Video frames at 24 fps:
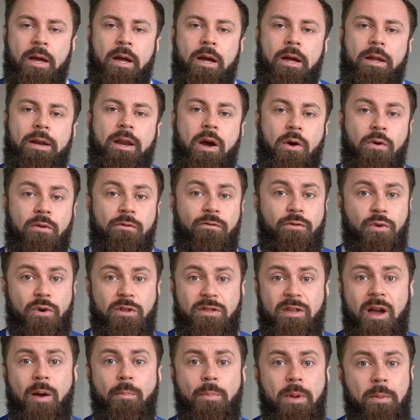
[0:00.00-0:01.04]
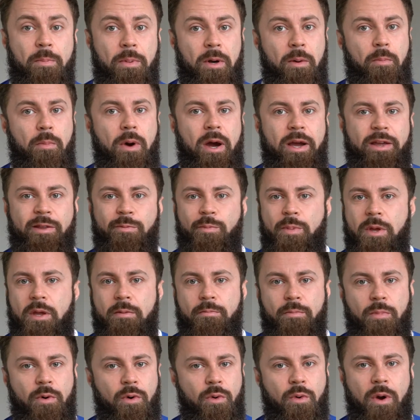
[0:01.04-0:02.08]
Now, for some people might
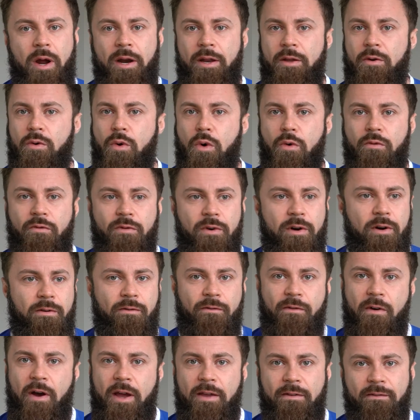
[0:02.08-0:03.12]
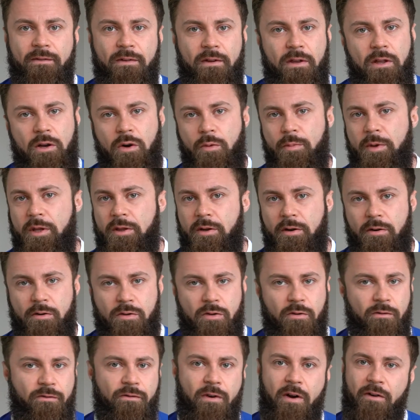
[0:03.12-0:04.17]
be running over 5
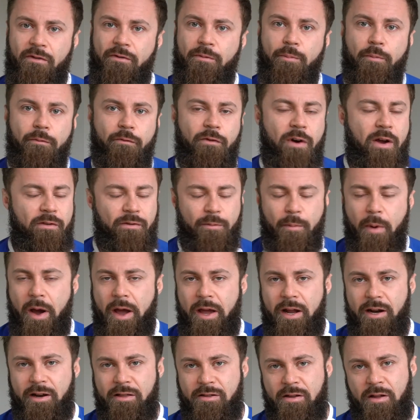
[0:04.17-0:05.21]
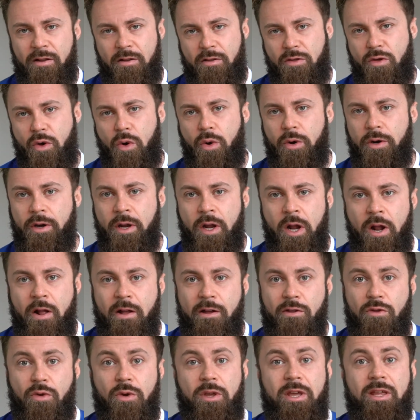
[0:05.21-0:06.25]
kilometers or 5 miles and so on.
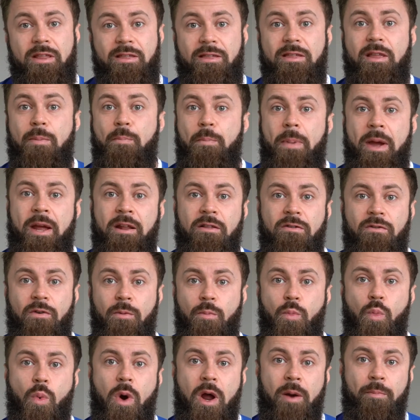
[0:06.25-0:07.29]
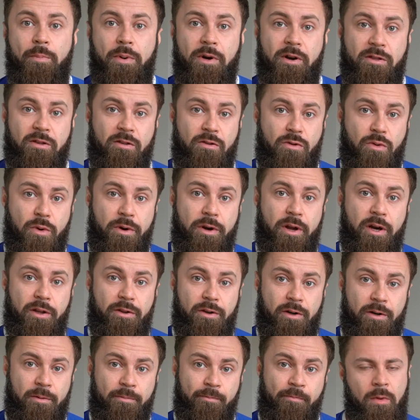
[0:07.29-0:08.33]
So it depends from one person to
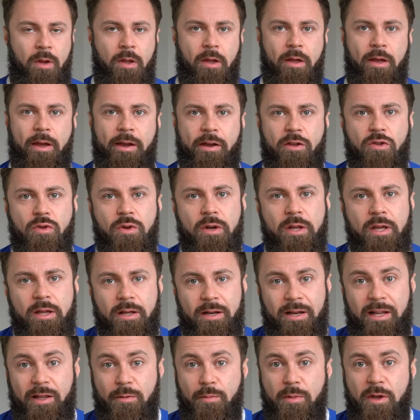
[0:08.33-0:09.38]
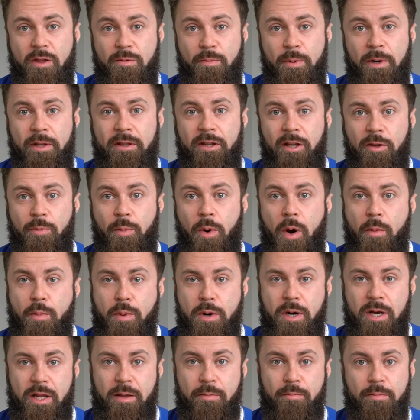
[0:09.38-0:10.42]
another. Actually, let me explain that
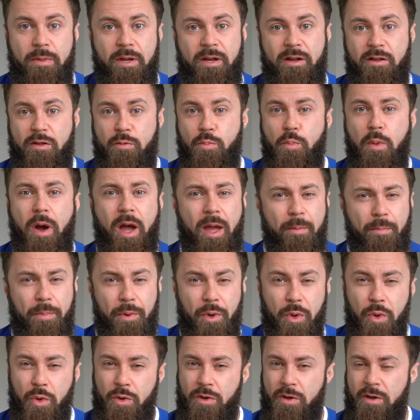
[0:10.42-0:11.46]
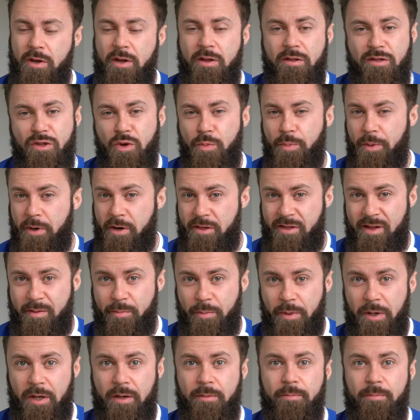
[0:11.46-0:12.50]
properly because my approach is super simple.